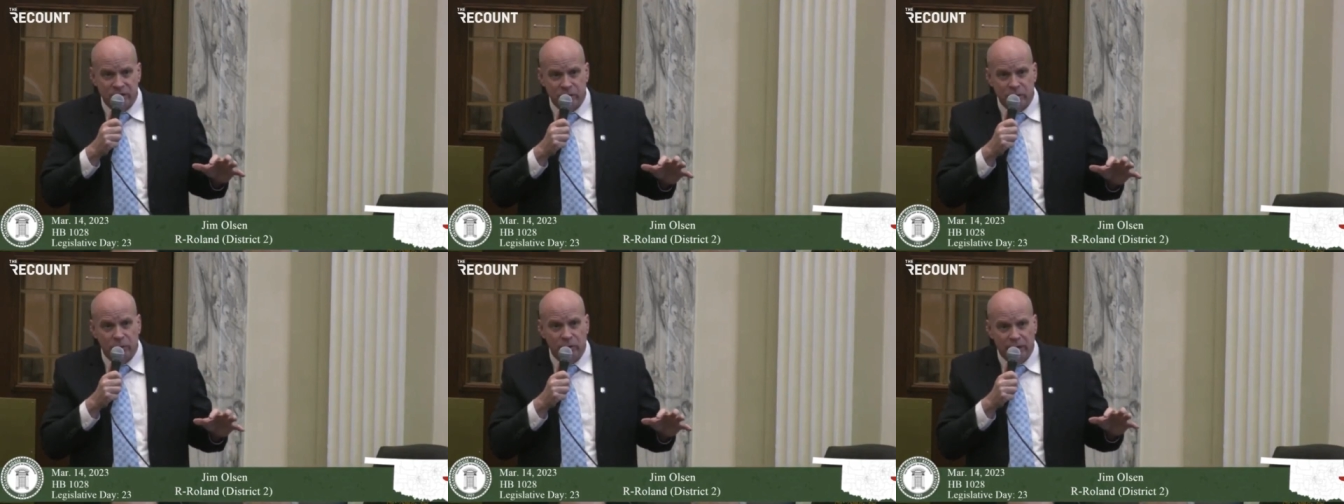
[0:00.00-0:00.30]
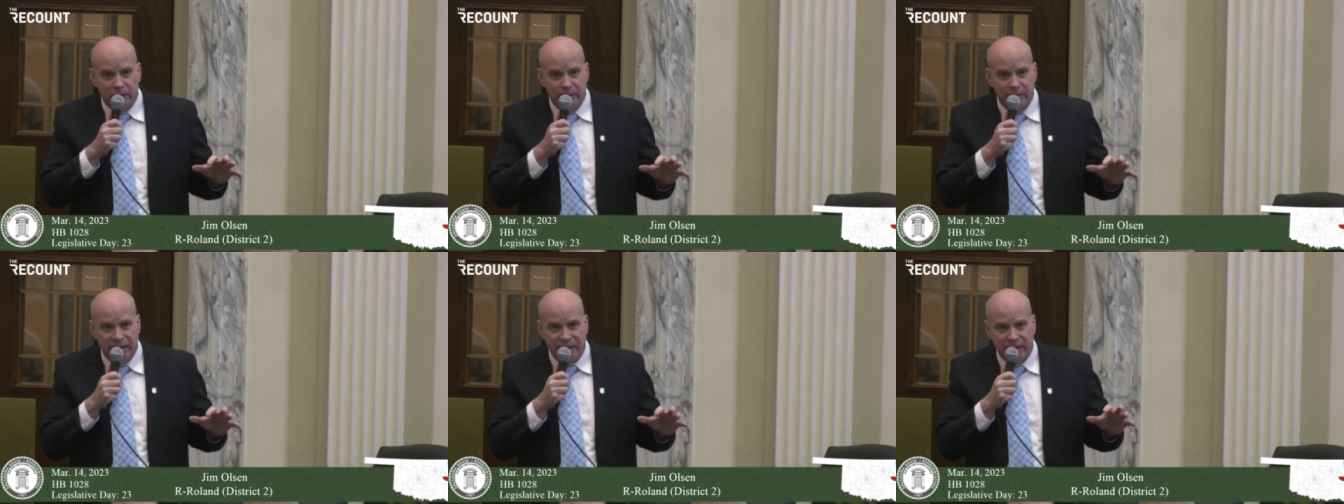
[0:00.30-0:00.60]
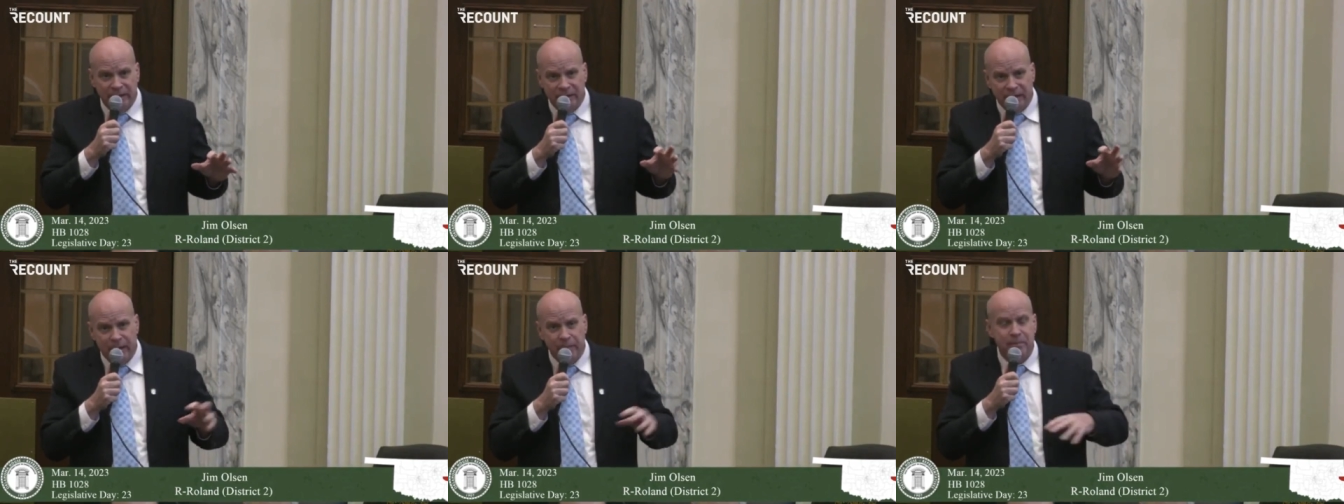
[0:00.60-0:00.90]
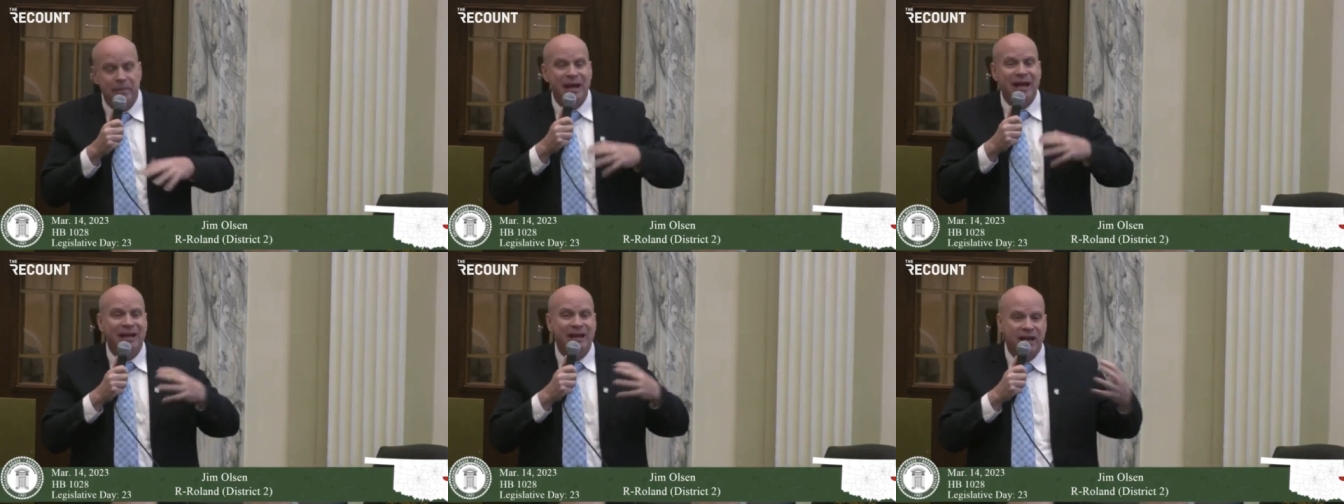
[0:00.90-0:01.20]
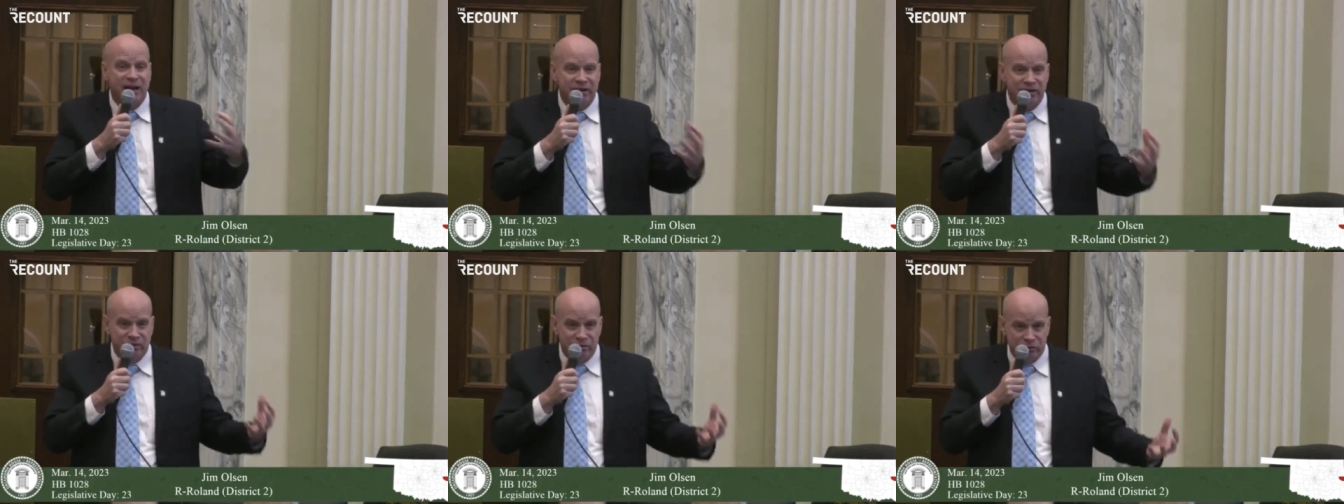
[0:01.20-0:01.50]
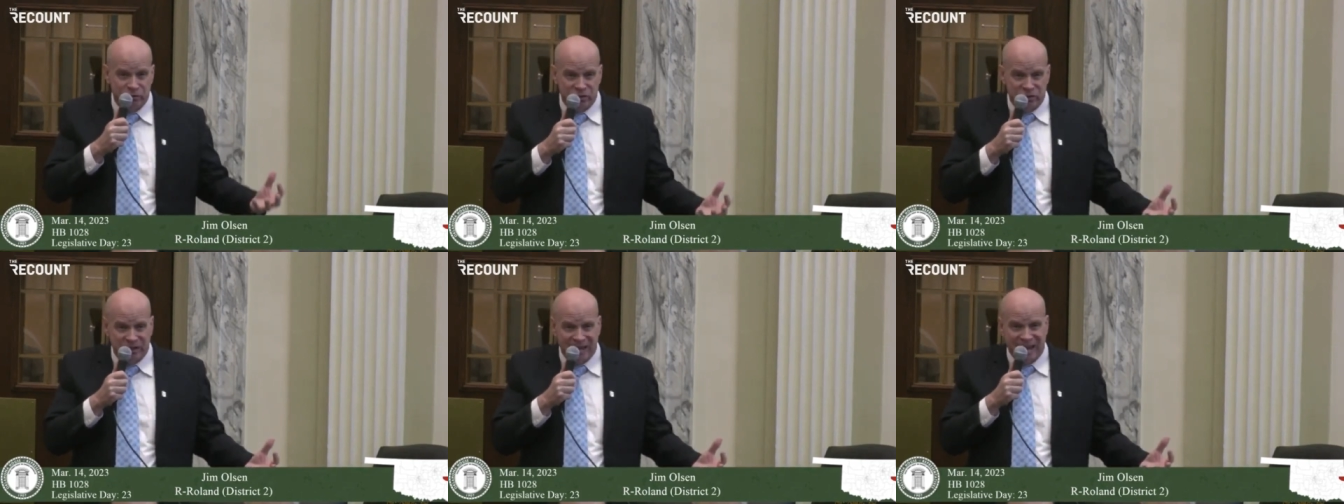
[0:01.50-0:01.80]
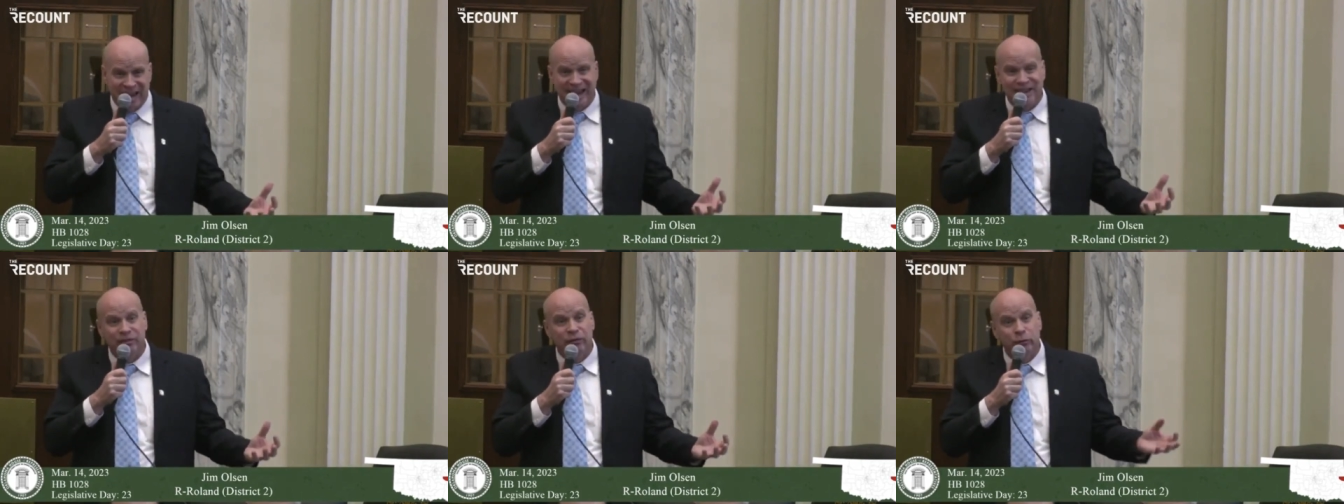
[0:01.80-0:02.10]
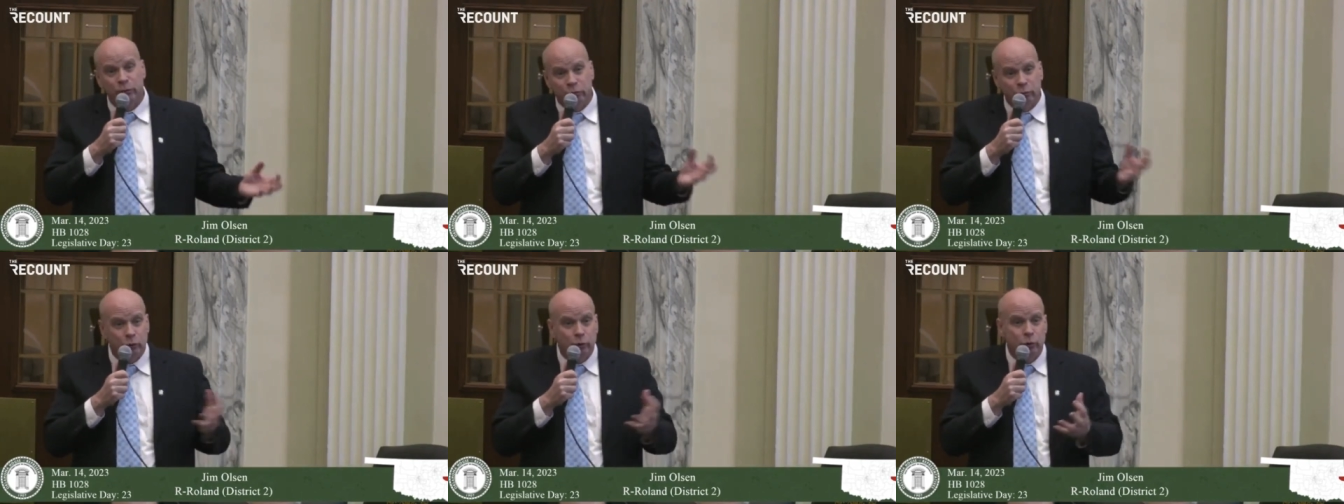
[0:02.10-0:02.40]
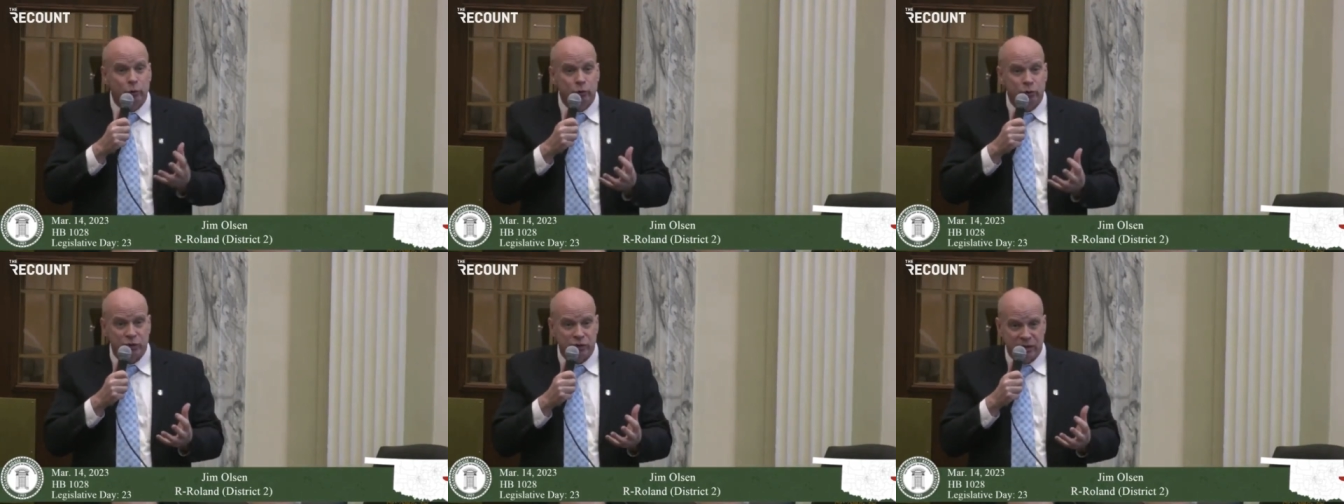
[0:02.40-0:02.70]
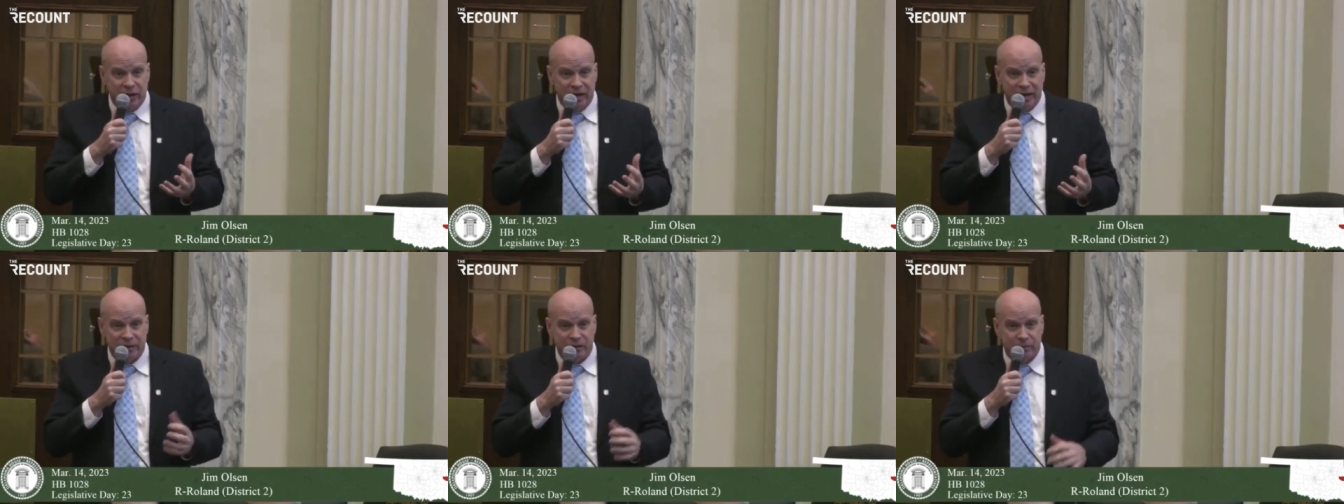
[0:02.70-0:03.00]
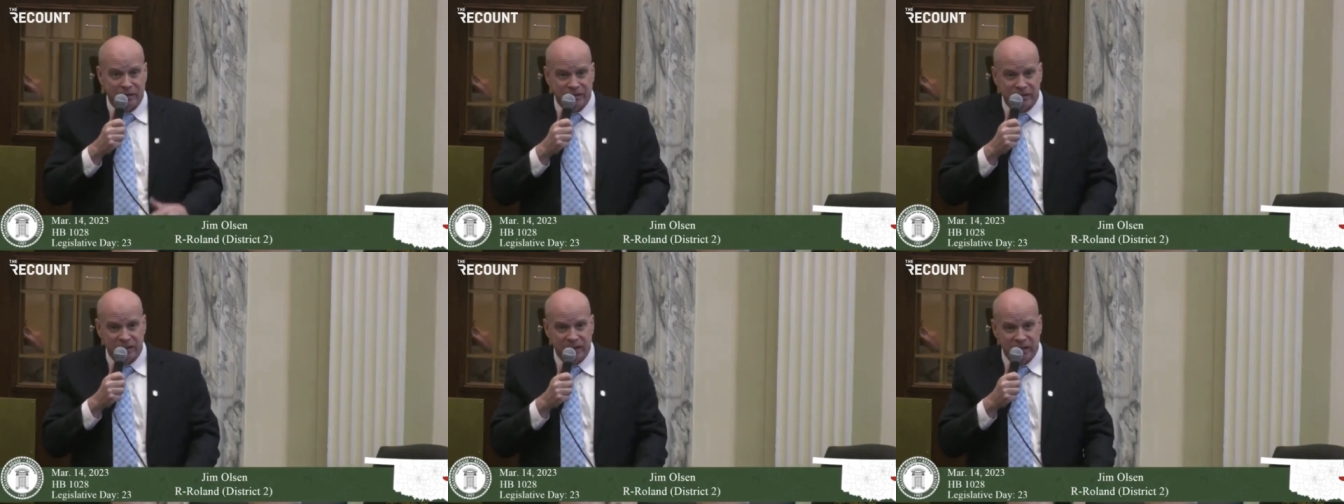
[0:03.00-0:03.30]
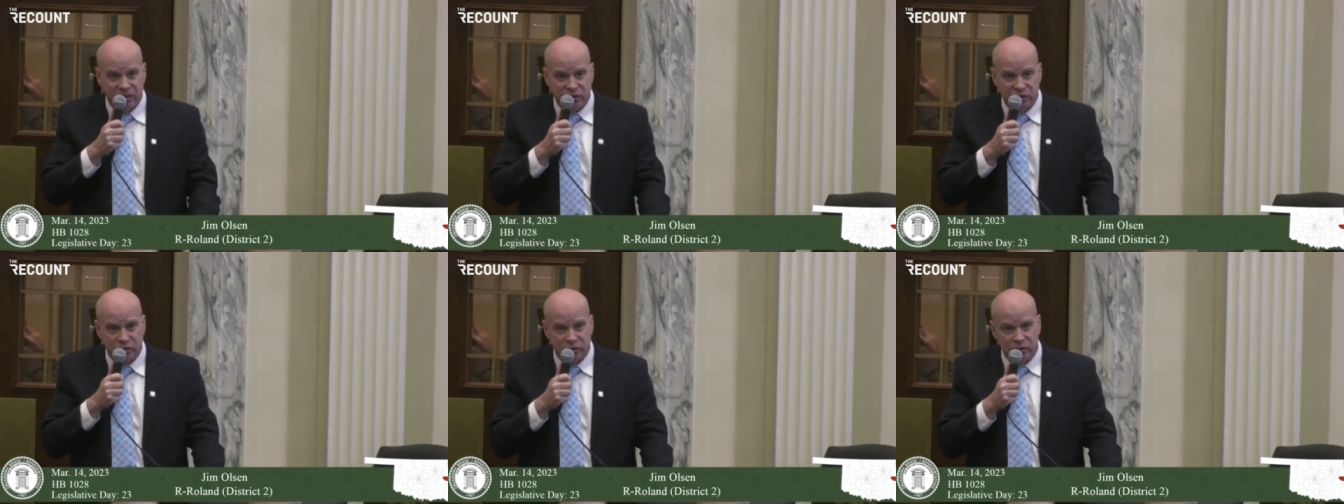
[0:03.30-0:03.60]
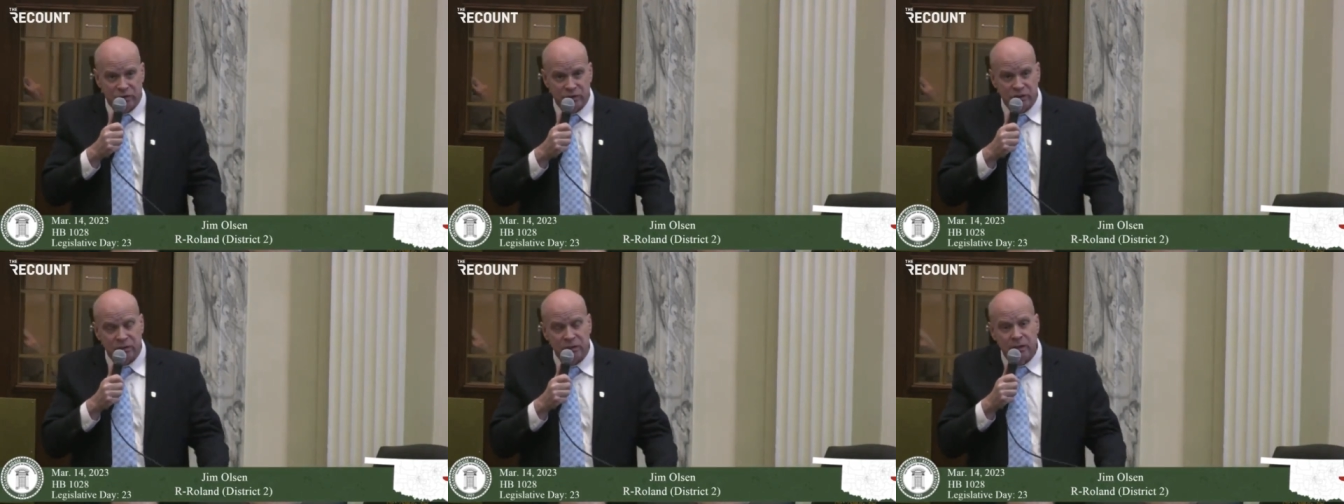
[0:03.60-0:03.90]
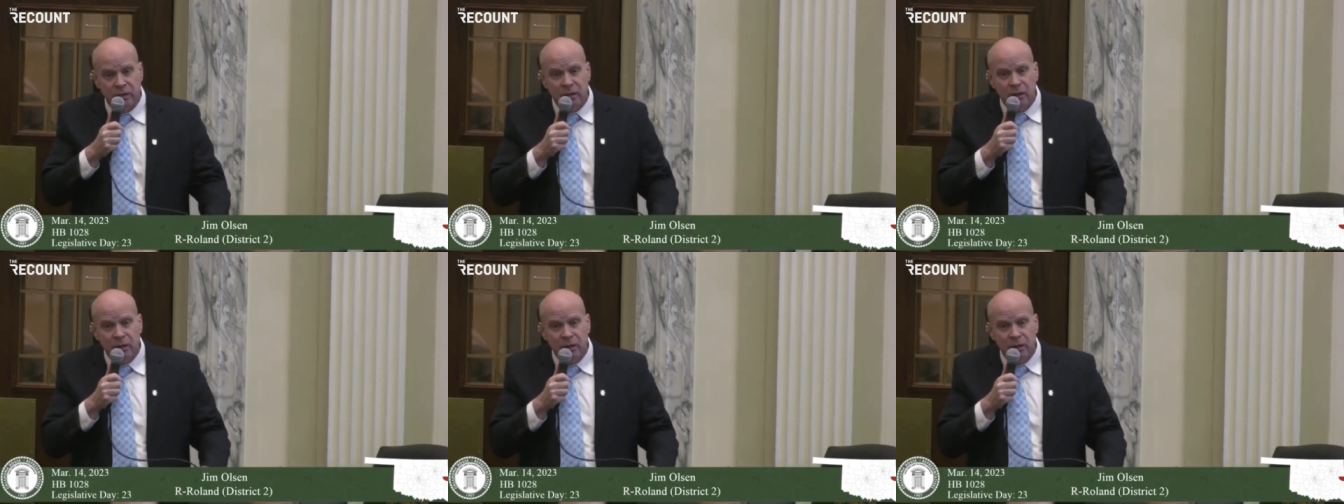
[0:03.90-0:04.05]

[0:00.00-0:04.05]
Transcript: so limited they may not understand the rules and expectations.